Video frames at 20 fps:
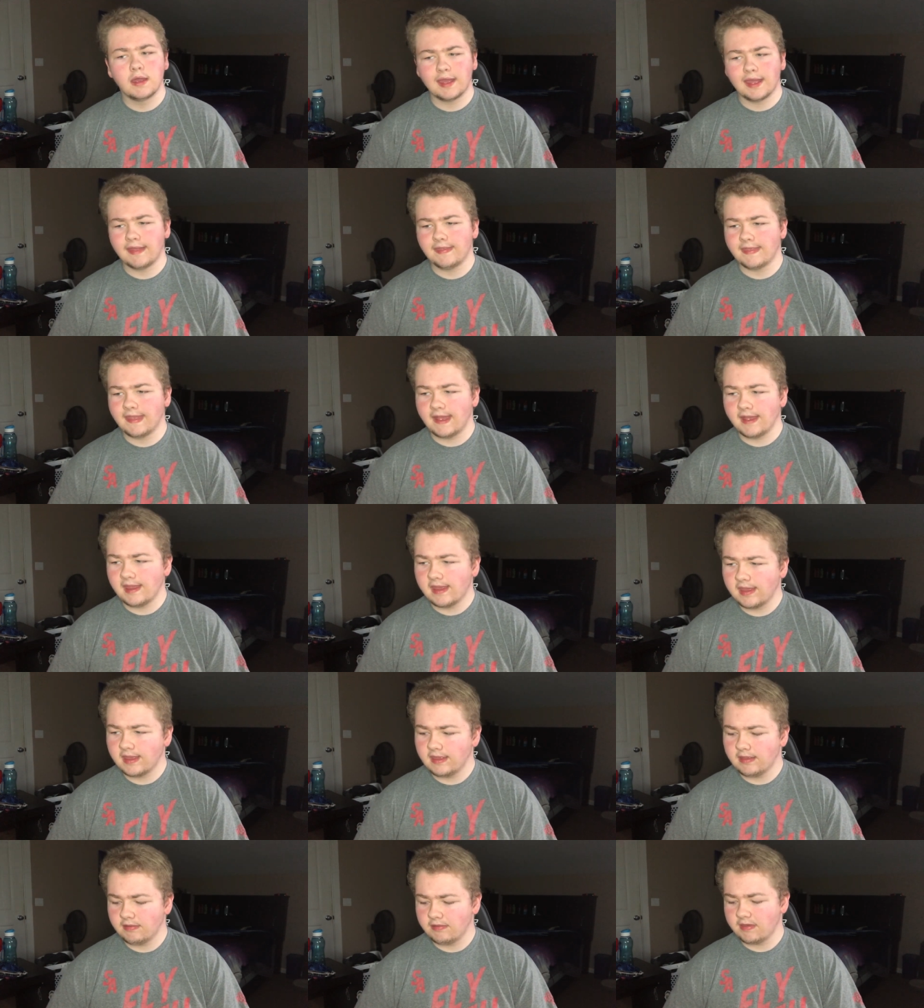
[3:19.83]
And that
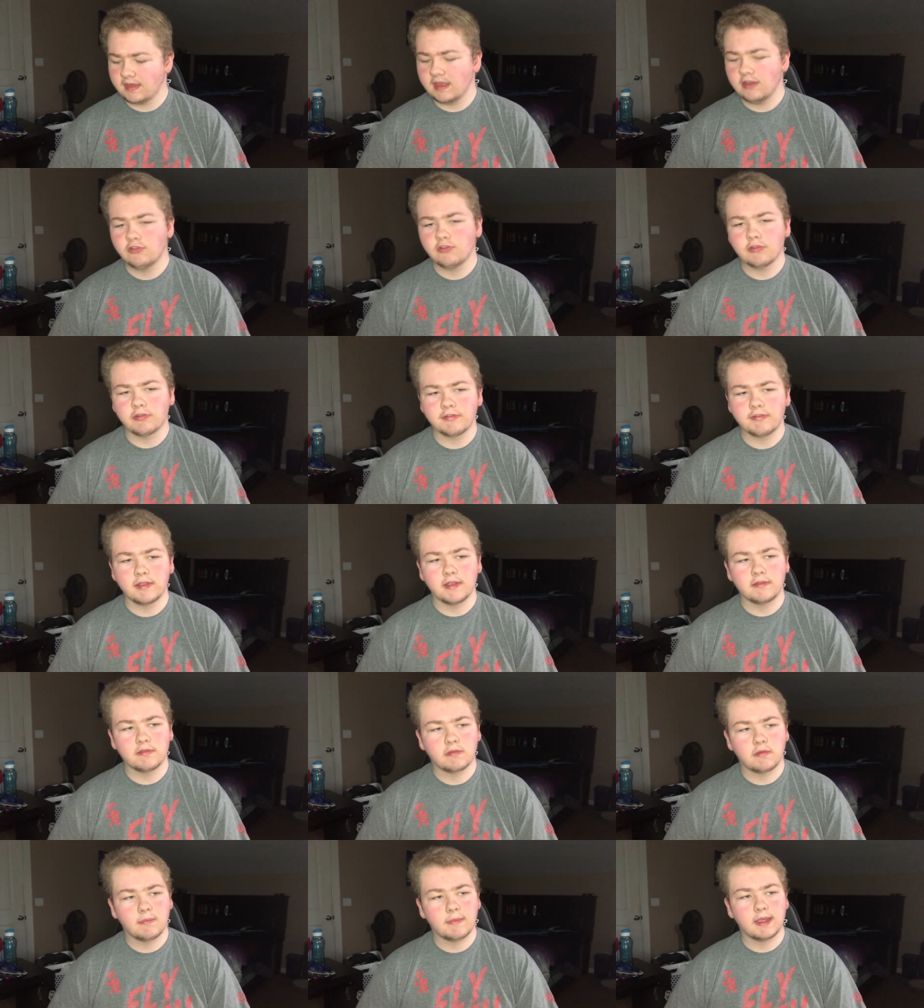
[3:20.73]
is
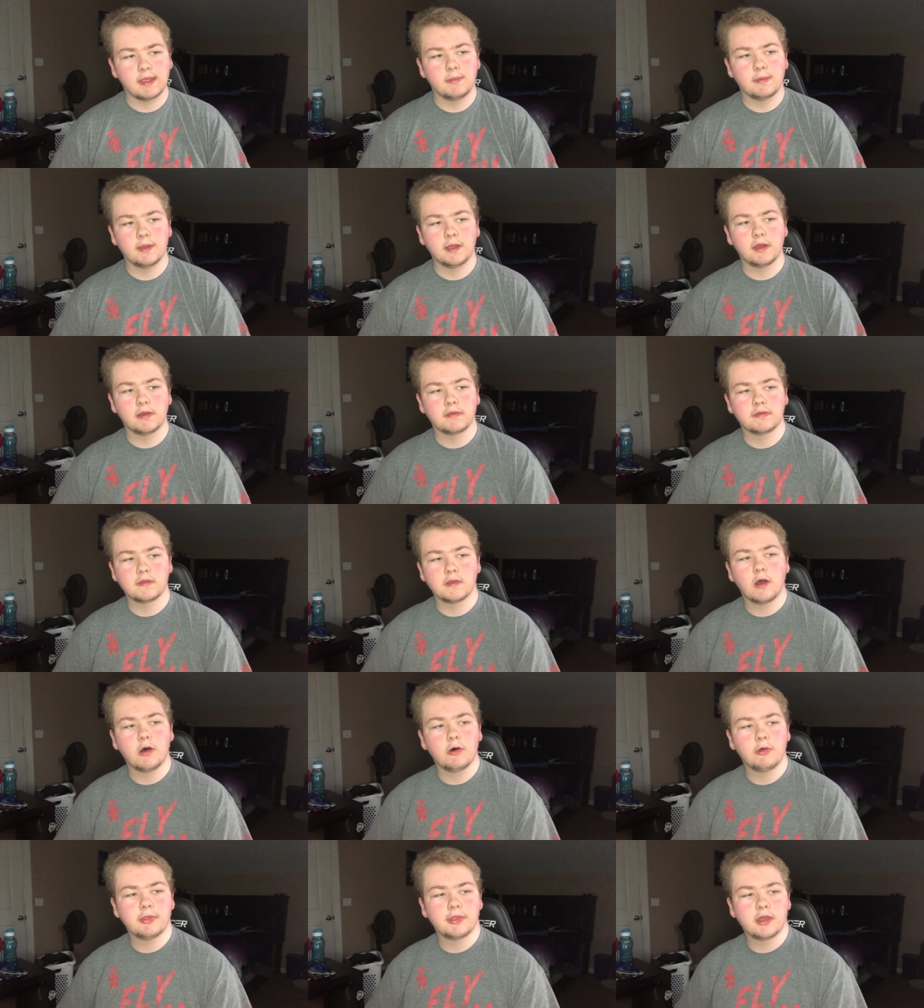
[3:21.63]
interesting to me because
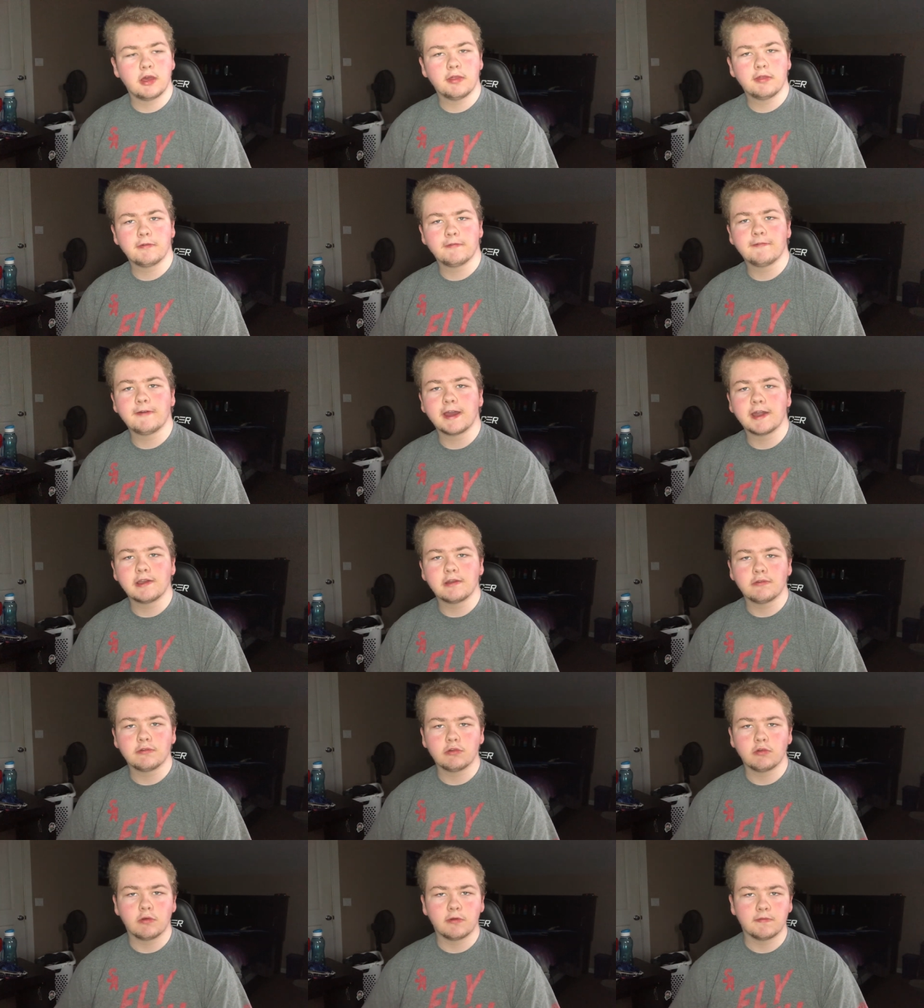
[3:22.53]
all the other
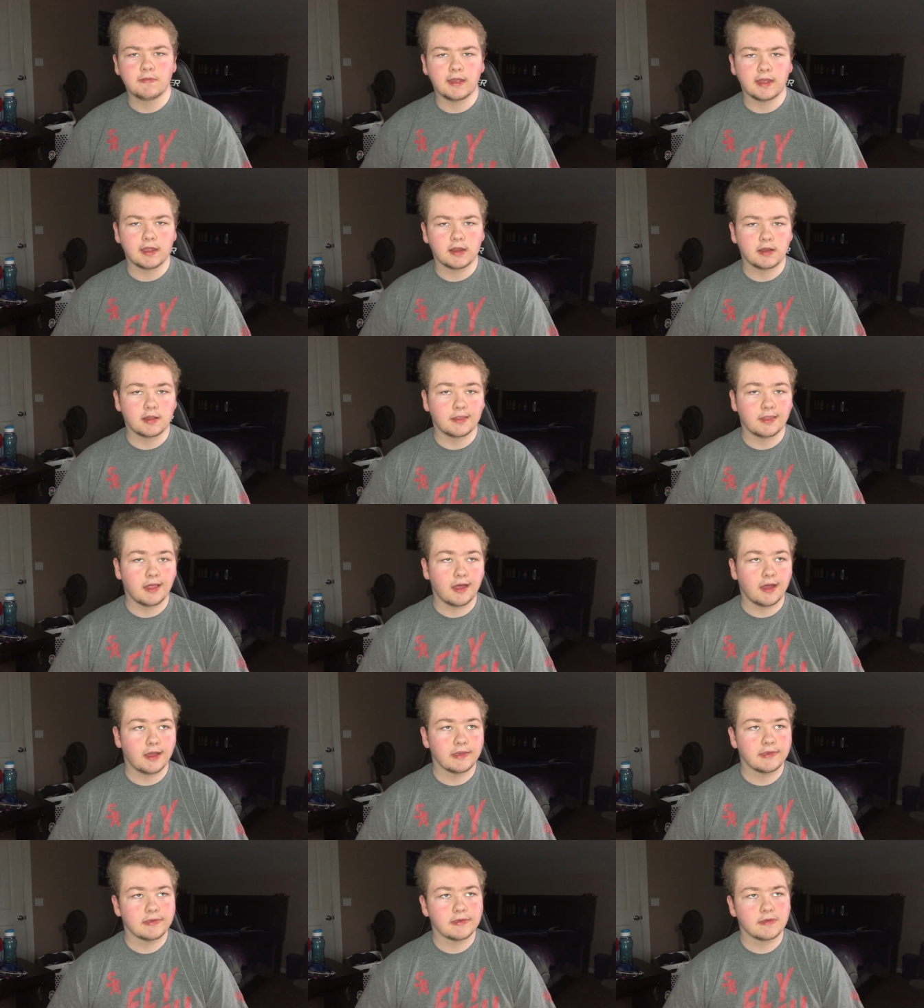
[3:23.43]
fighters who have taken a
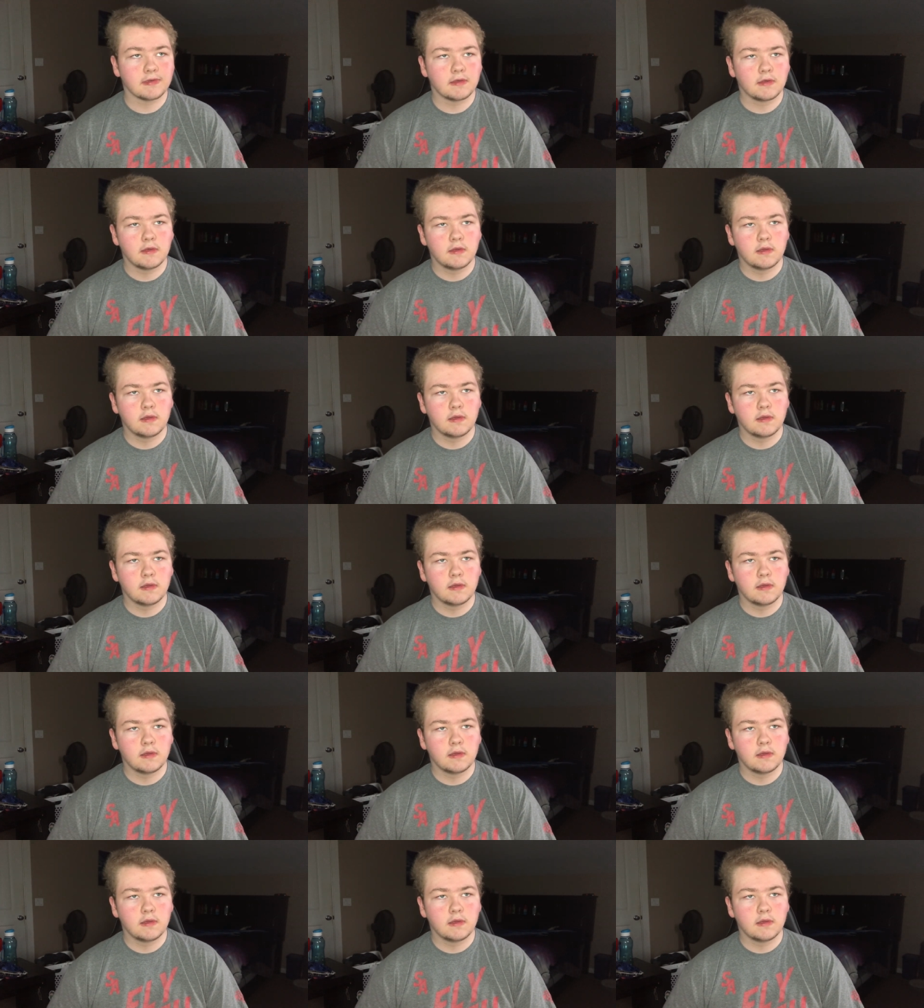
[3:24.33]
loss